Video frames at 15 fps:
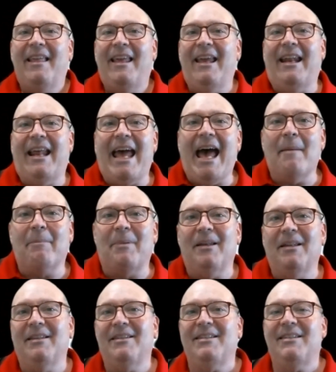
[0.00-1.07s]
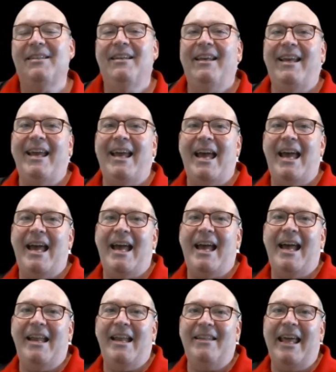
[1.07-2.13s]
it happens
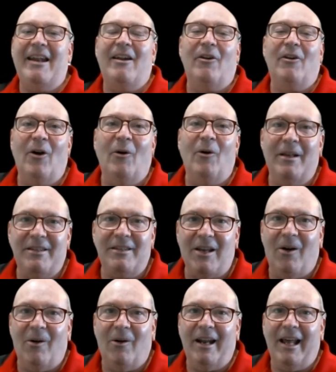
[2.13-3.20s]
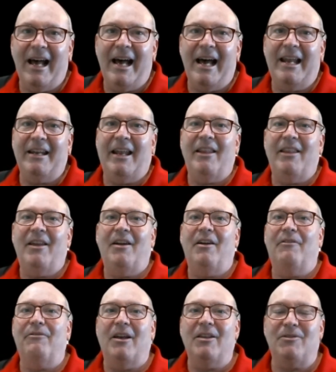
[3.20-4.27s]
and they don't know what's going on and they're
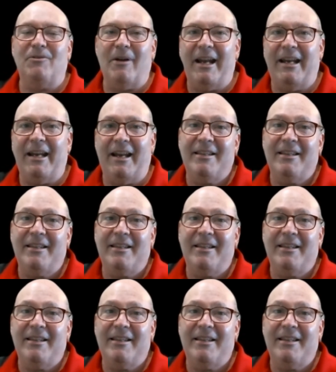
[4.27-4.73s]
frustrated.